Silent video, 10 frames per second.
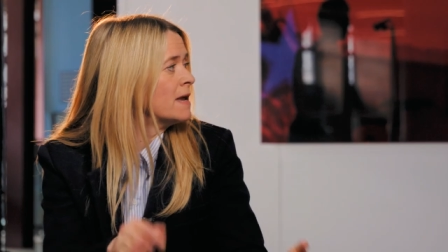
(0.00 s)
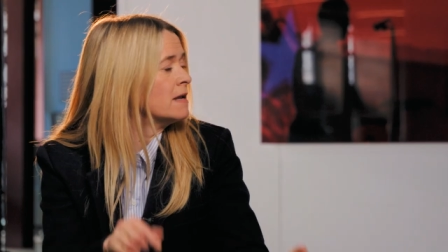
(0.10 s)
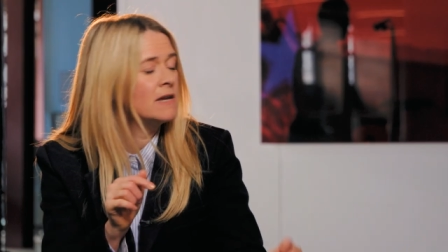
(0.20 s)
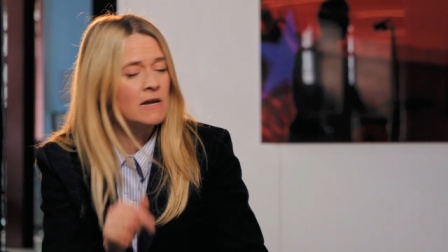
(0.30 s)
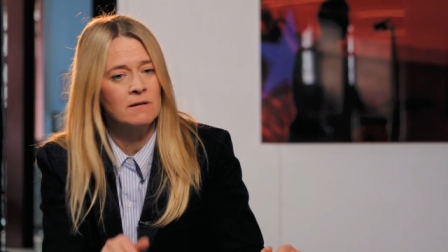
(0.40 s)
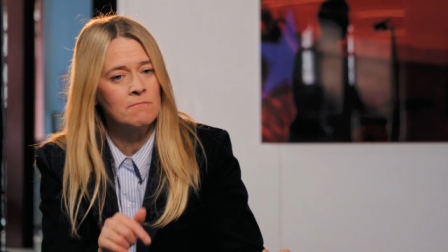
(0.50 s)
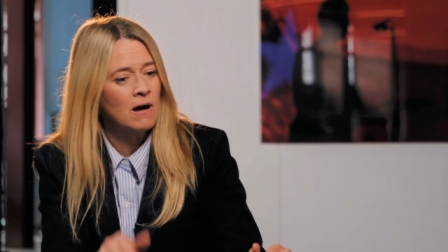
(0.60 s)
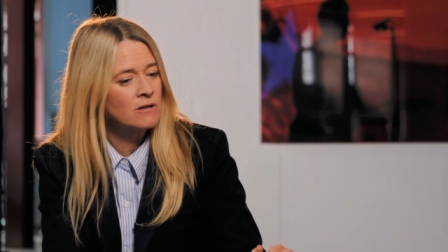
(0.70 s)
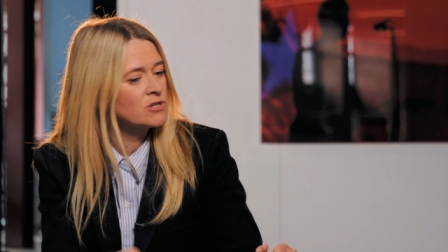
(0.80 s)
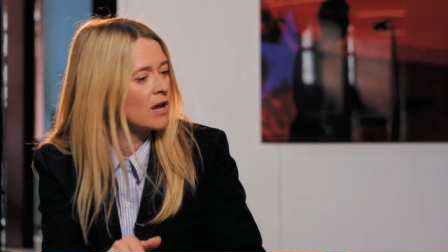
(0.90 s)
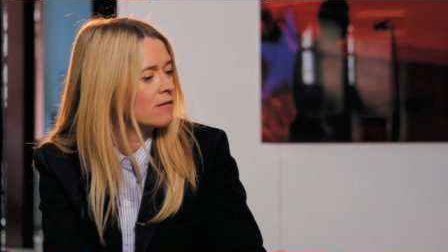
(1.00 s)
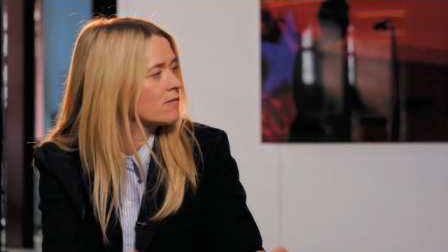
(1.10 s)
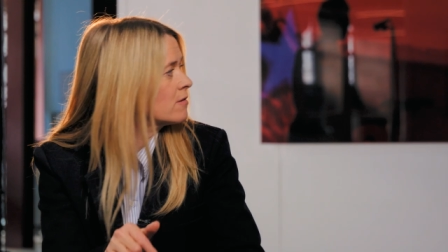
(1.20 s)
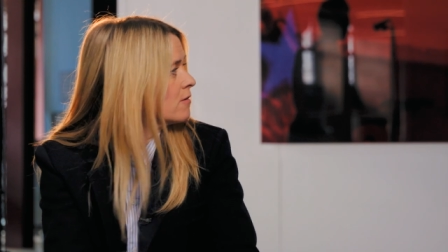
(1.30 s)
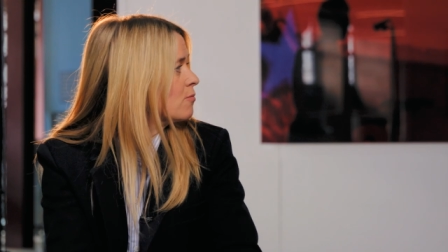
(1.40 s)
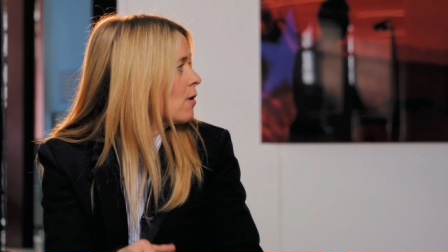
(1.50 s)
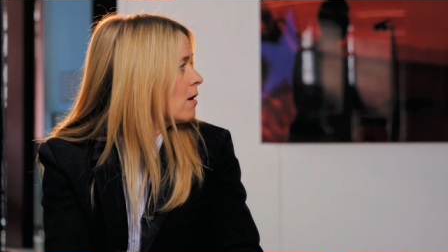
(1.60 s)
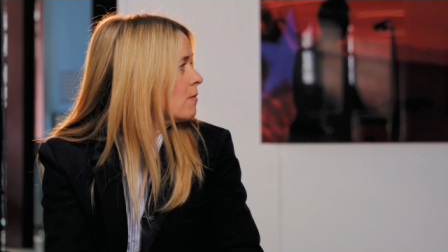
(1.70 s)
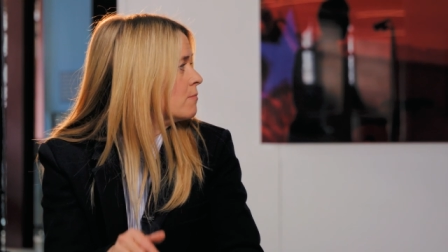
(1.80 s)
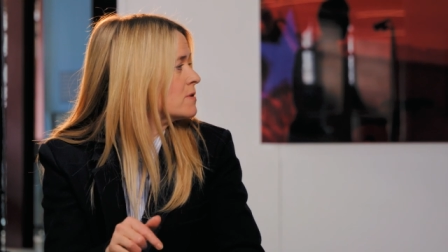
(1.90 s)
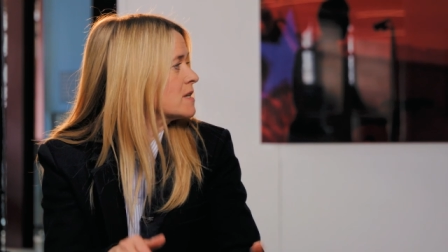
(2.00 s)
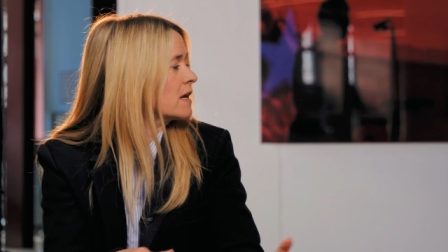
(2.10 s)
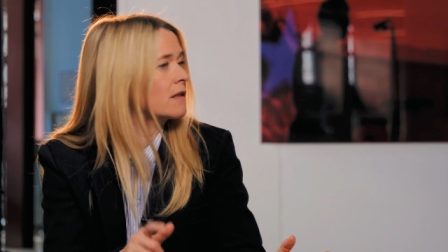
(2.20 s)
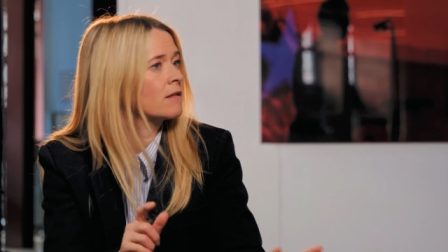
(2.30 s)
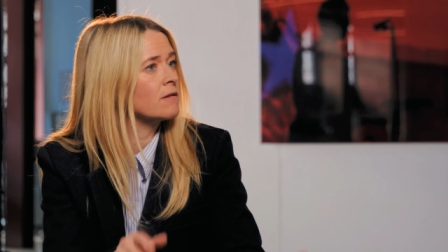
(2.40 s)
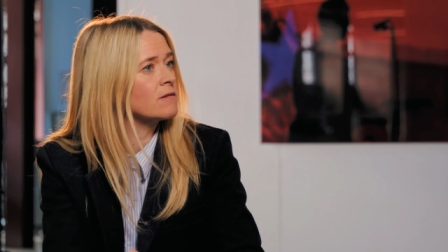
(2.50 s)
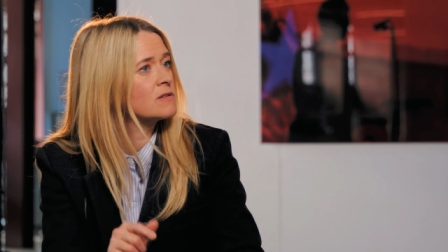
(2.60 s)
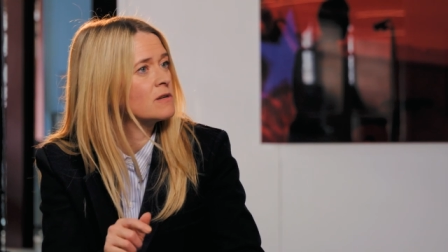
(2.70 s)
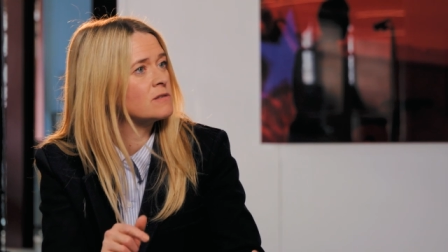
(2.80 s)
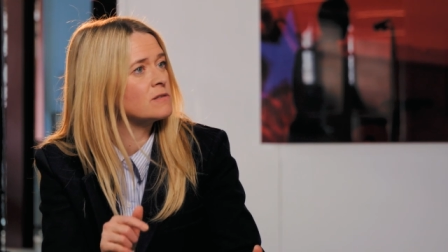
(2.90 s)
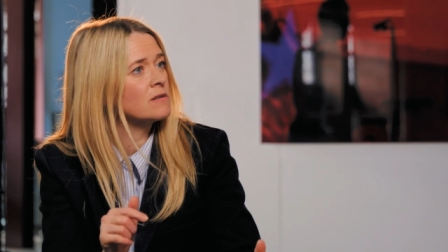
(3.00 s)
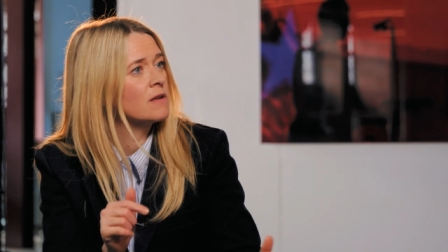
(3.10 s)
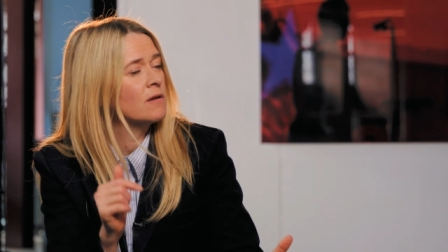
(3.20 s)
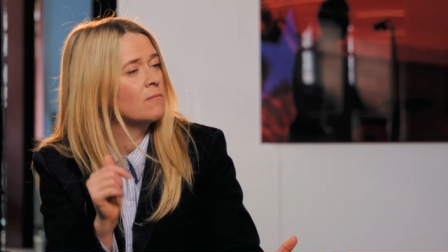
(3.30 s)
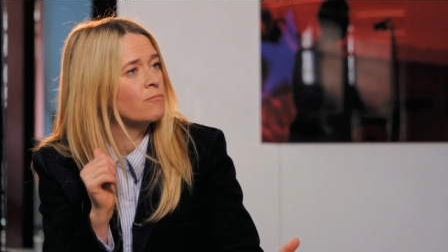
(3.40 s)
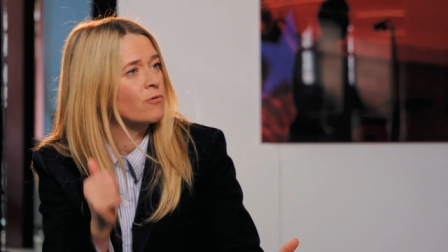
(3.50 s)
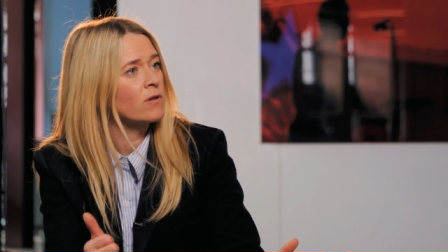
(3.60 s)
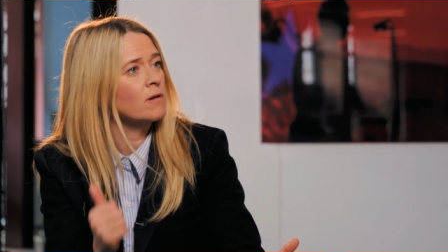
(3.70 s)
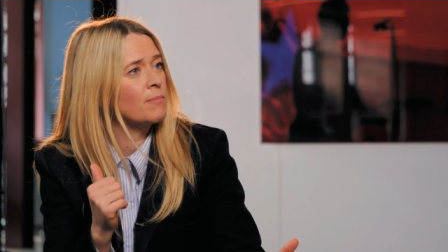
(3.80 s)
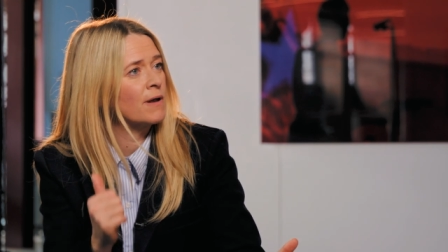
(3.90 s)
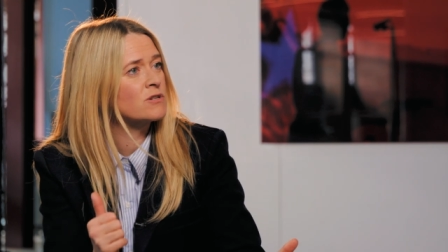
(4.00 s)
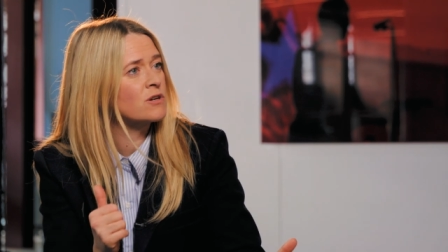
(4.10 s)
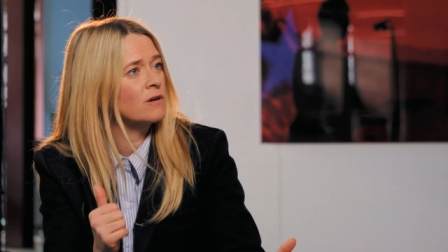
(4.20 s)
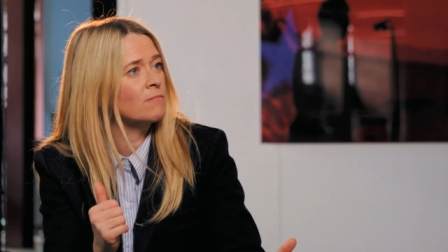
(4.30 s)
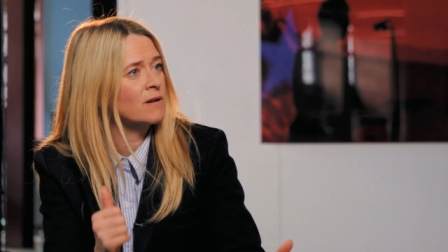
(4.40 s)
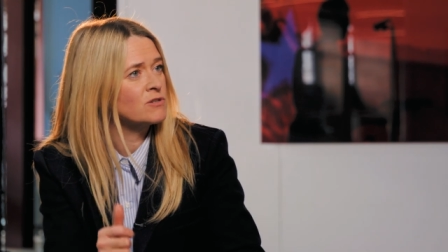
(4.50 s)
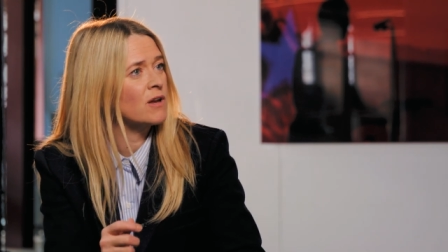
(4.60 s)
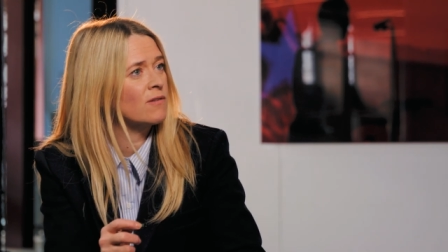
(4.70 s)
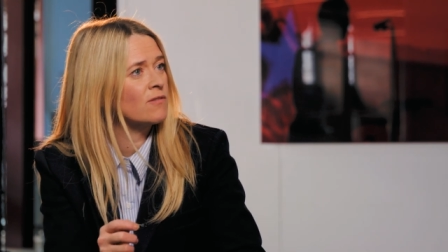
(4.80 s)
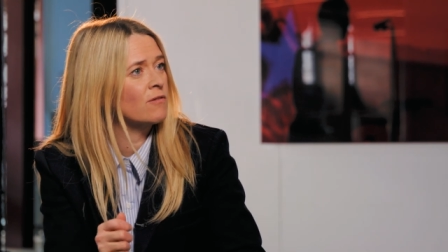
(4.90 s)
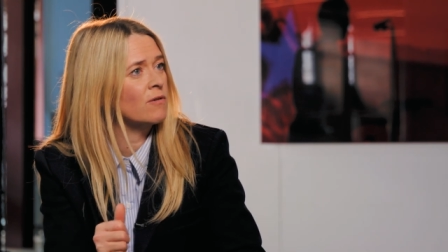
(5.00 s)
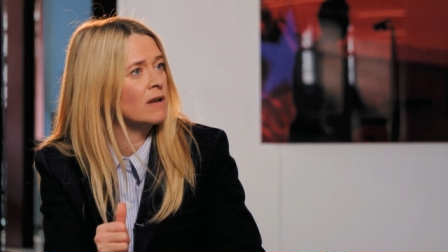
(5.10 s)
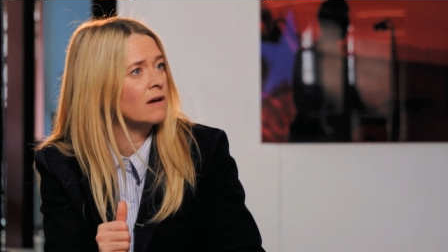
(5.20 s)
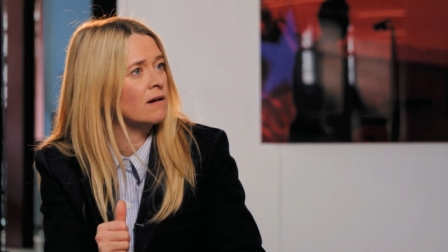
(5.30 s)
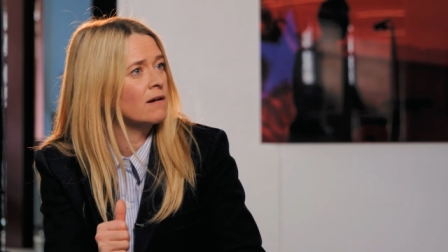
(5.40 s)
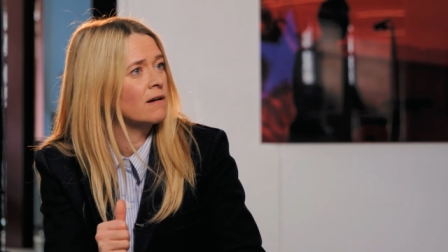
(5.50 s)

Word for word: Being here in Manchester as well, in particular, there's this brilliant picture at Manchester Arena.